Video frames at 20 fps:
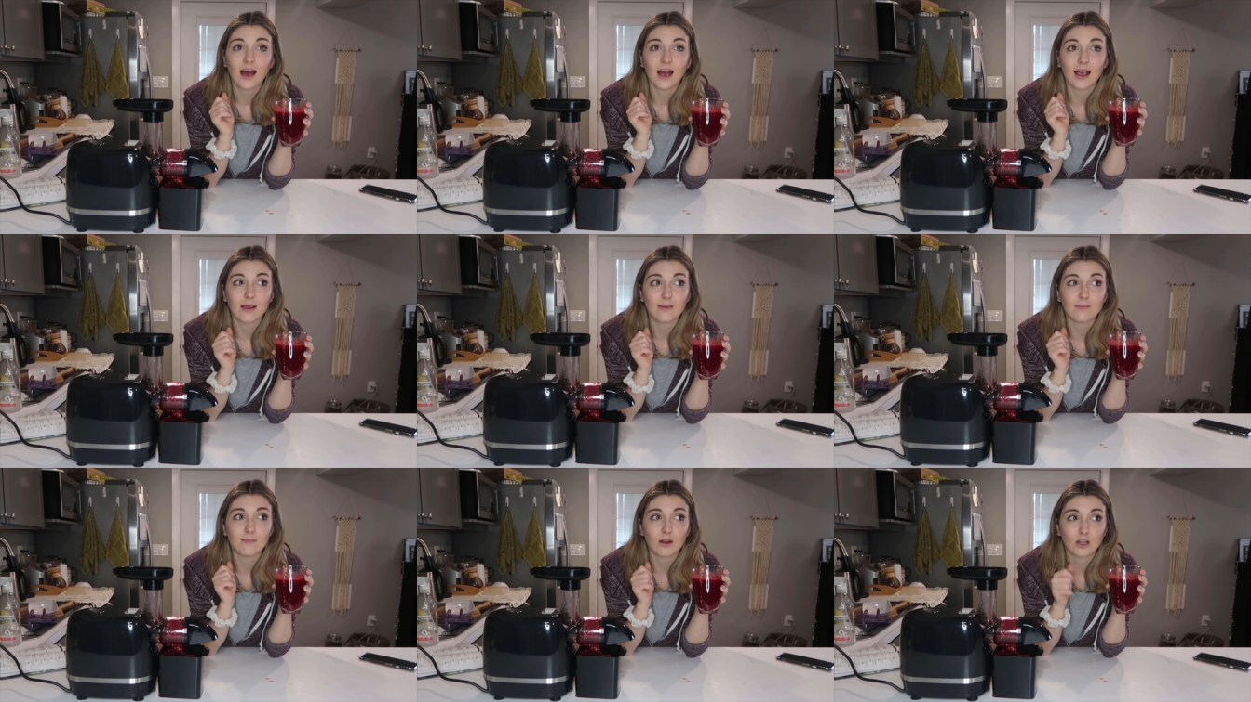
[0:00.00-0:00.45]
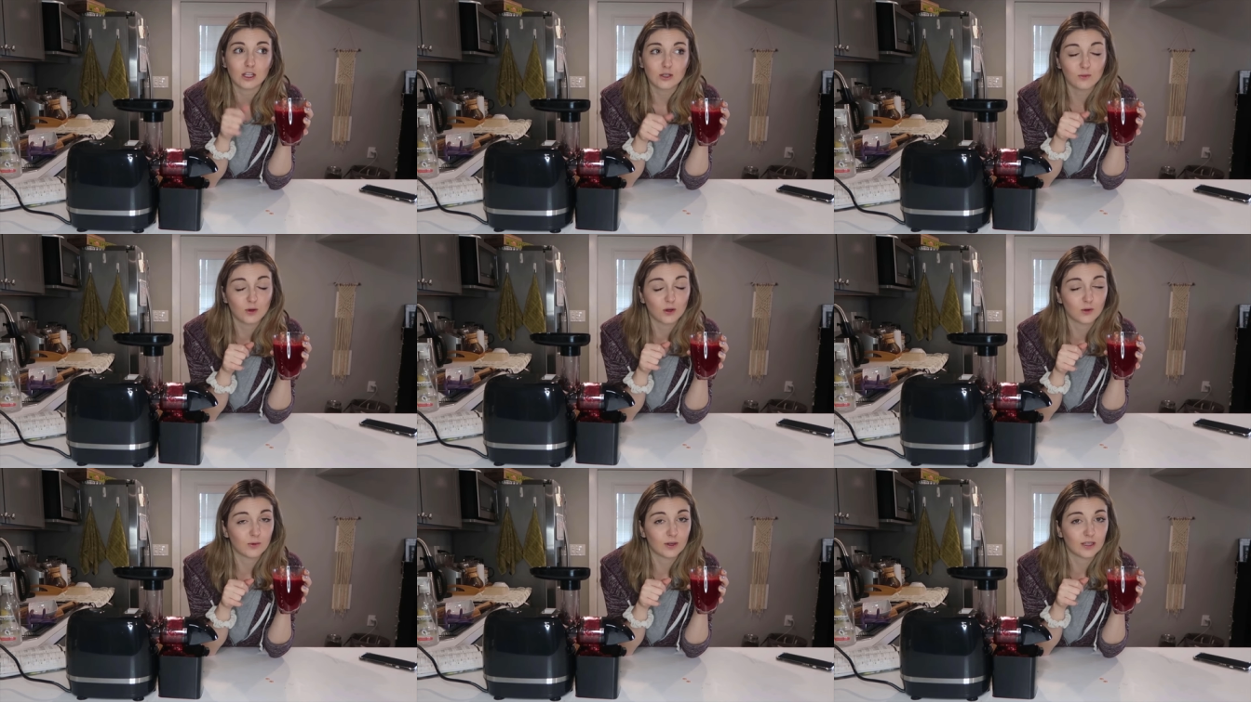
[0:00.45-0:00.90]
I am much
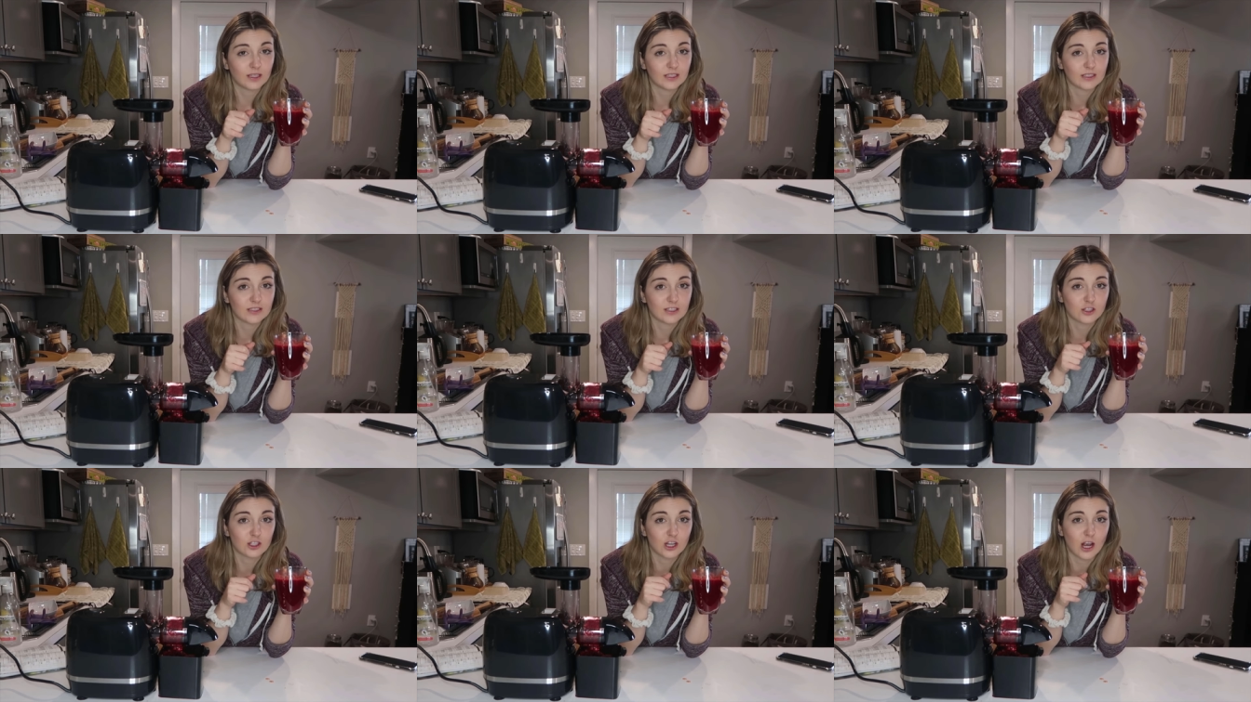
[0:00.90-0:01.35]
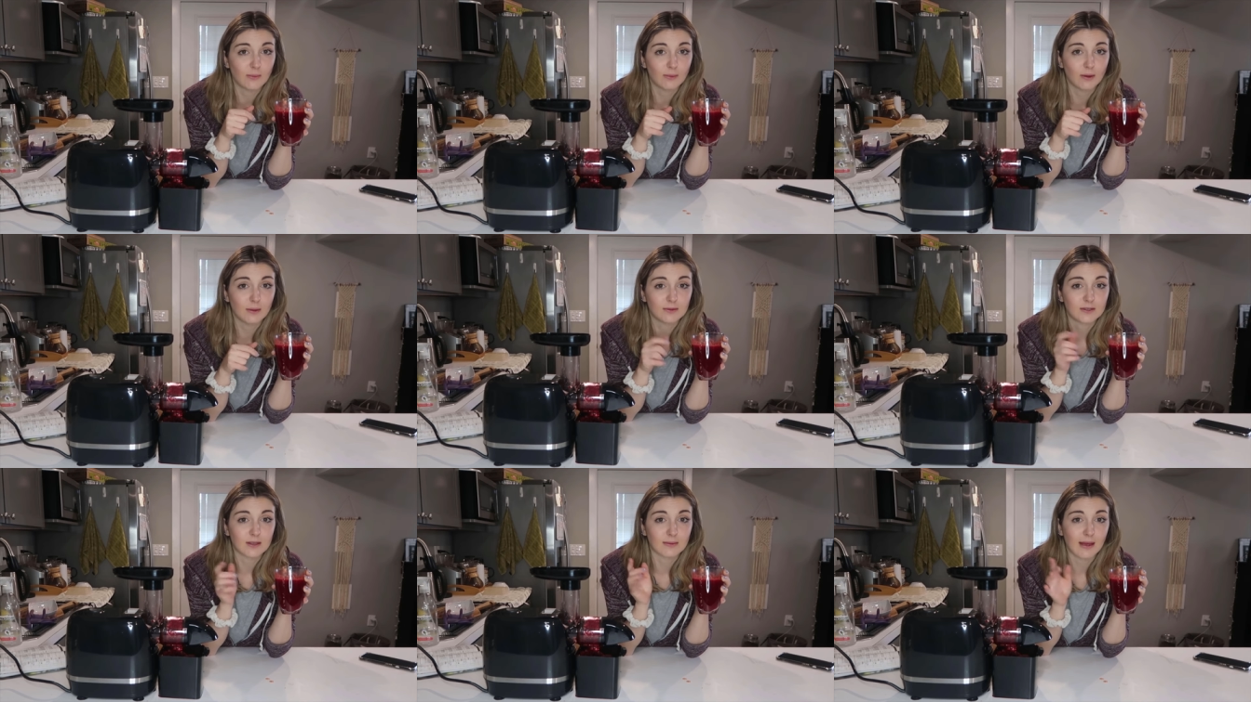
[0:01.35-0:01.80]
more willing to chop
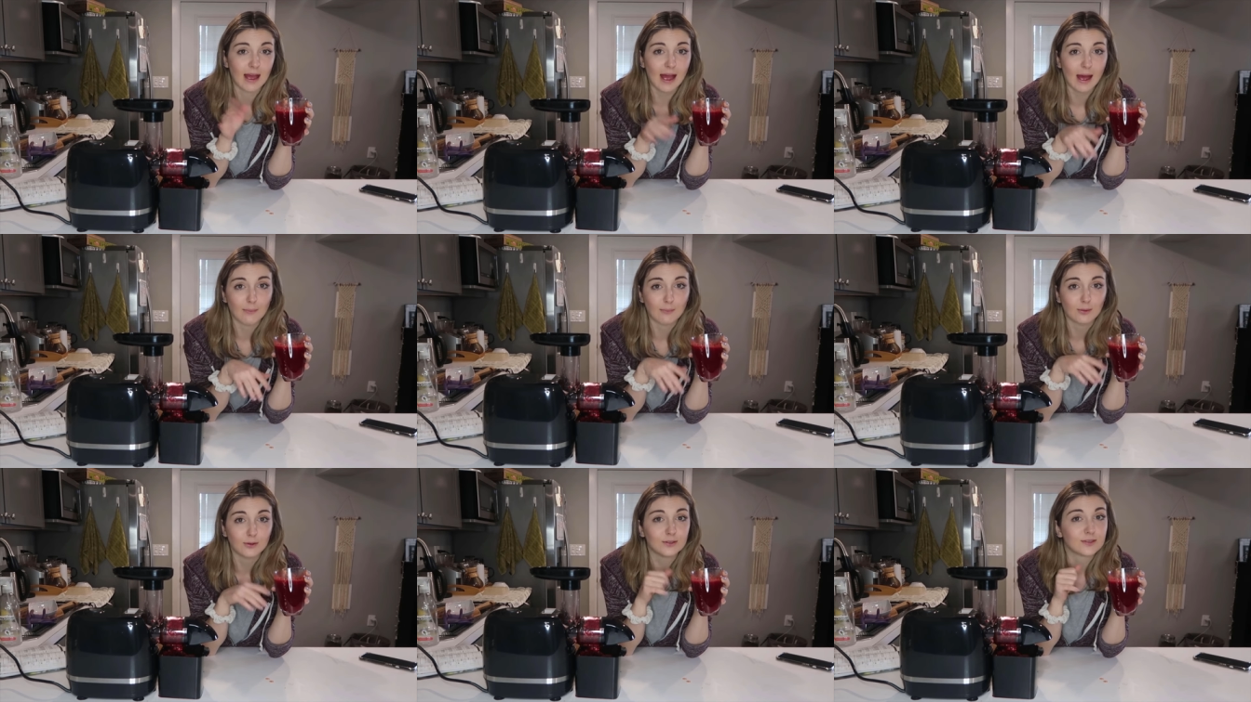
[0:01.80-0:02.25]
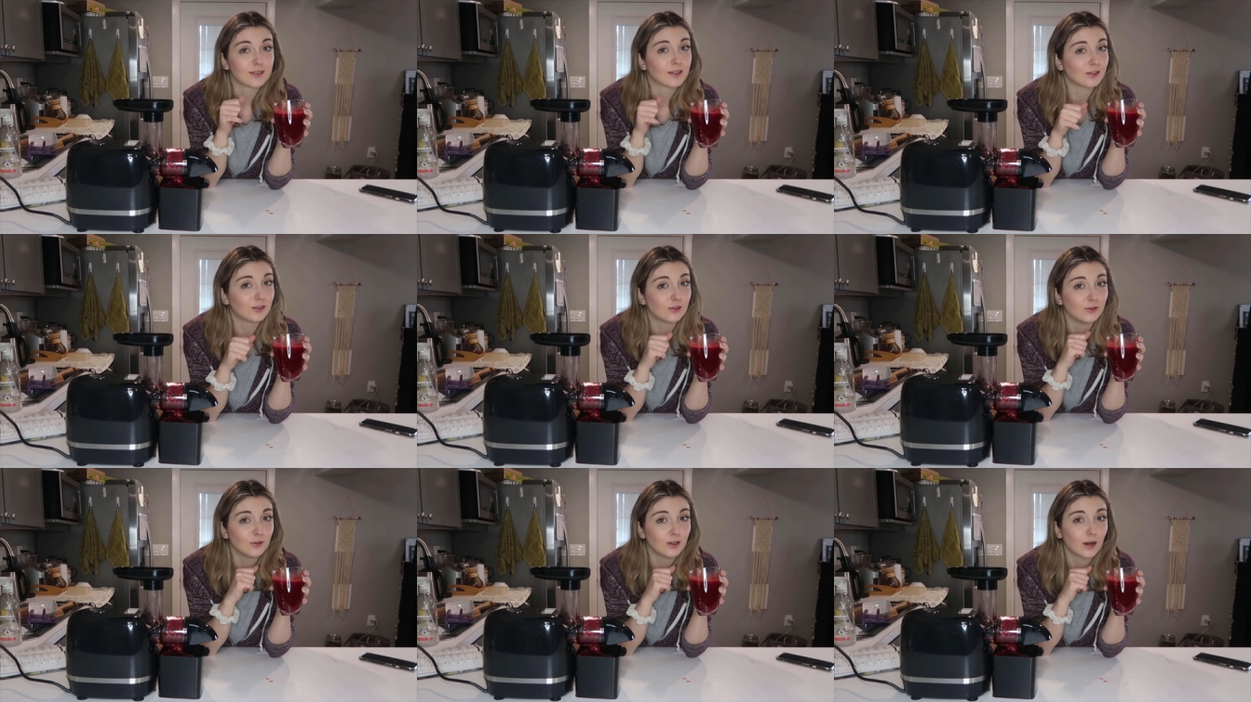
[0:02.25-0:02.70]
up some apples
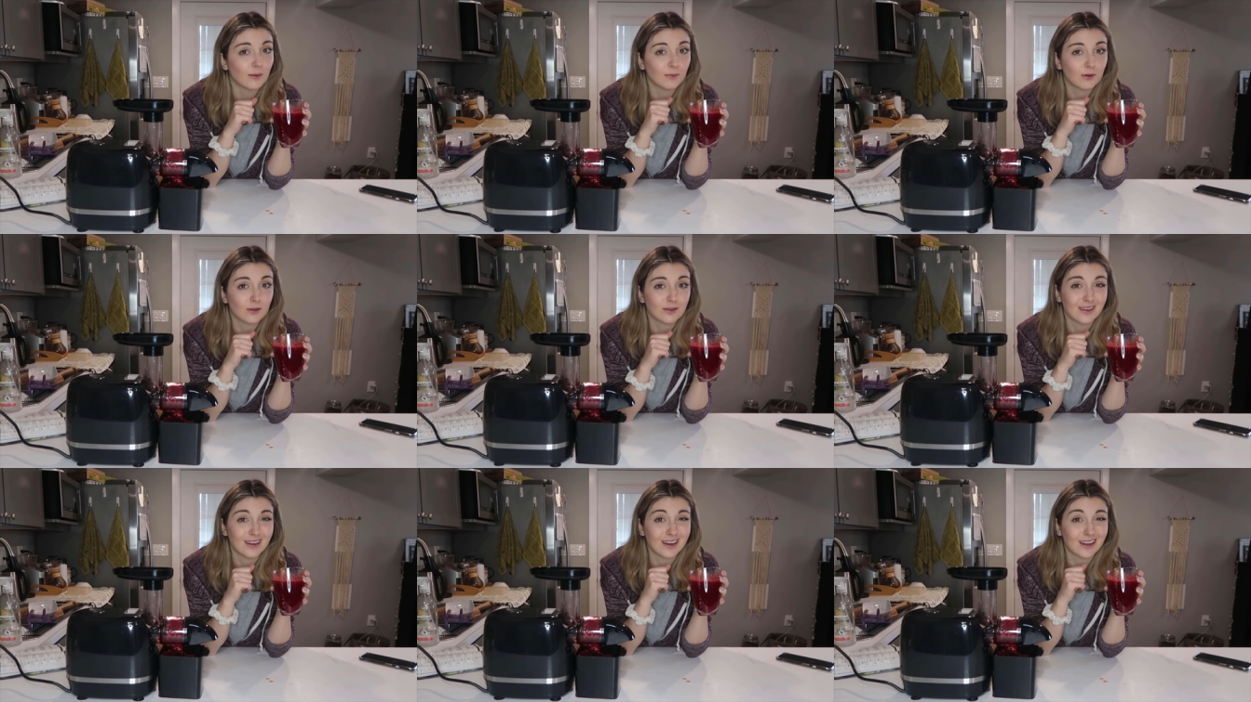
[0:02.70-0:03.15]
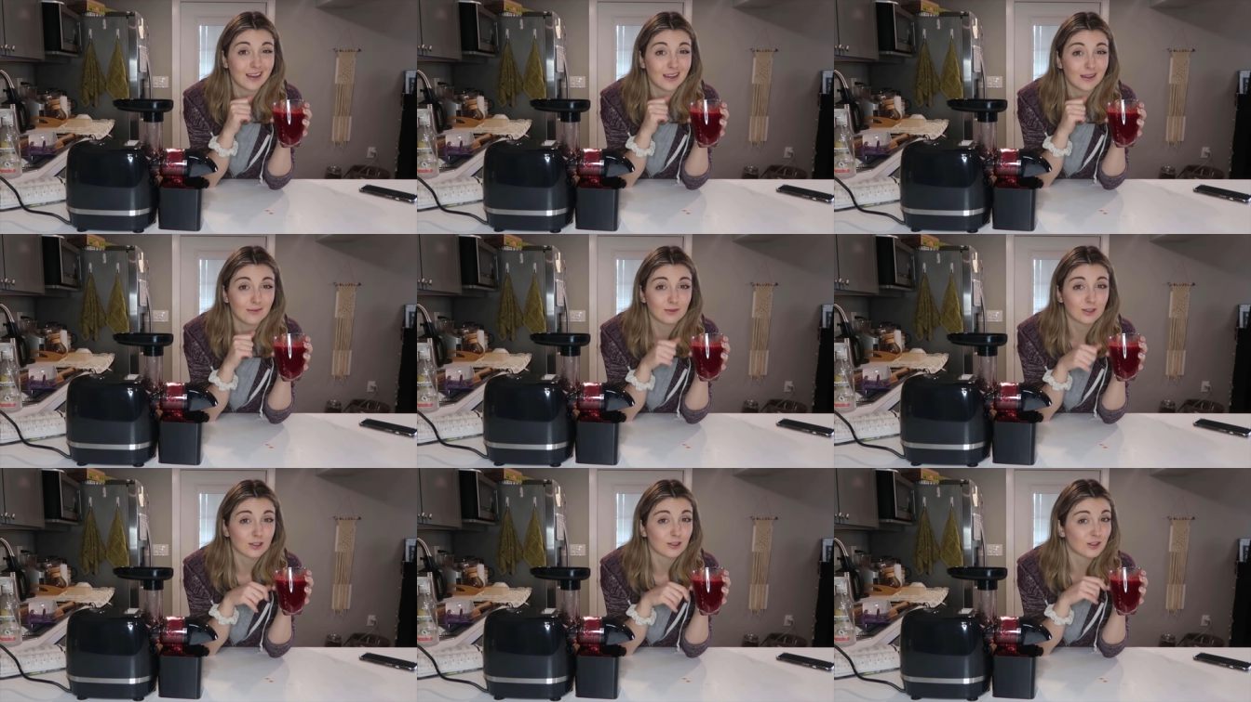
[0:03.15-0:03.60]
and cucumber than I
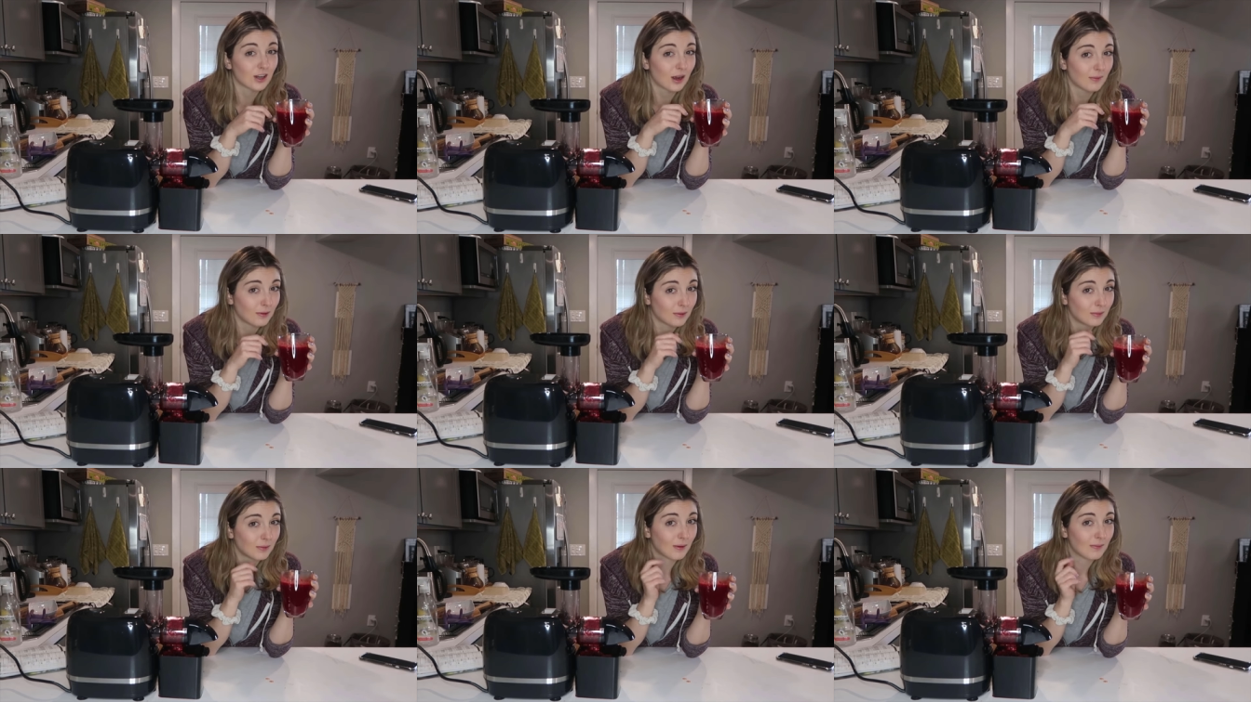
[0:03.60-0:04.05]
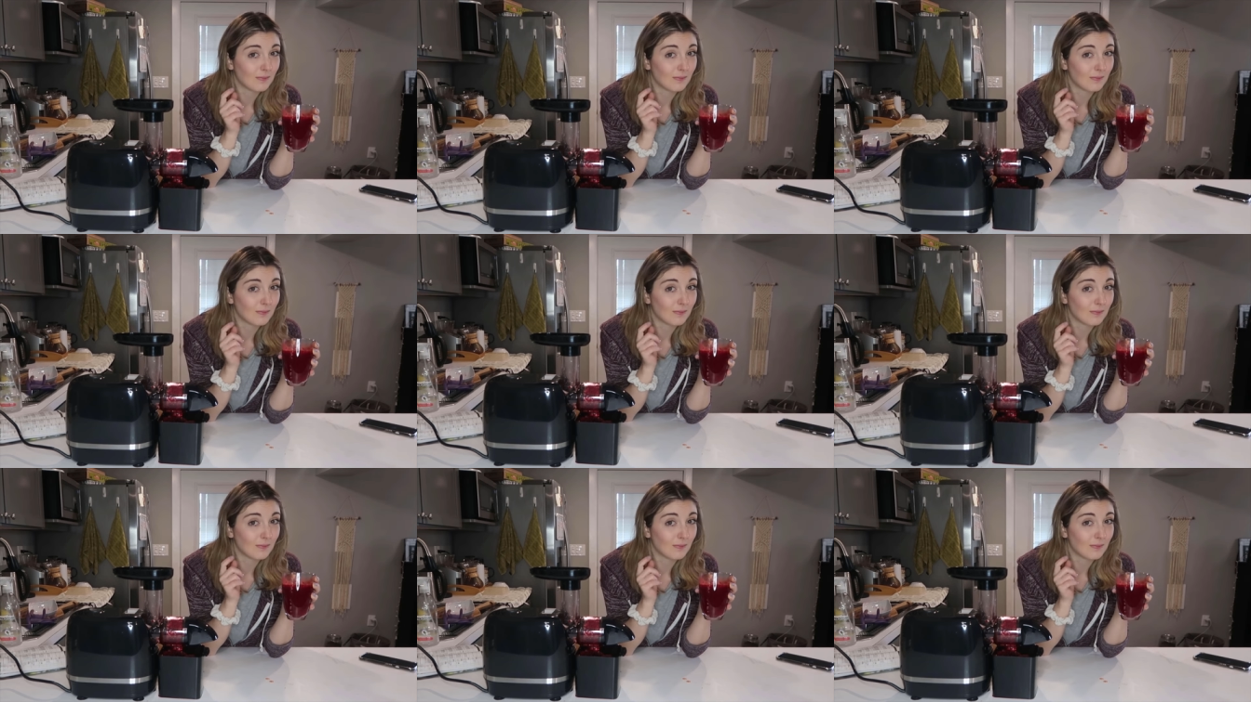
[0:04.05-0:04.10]
am to chop up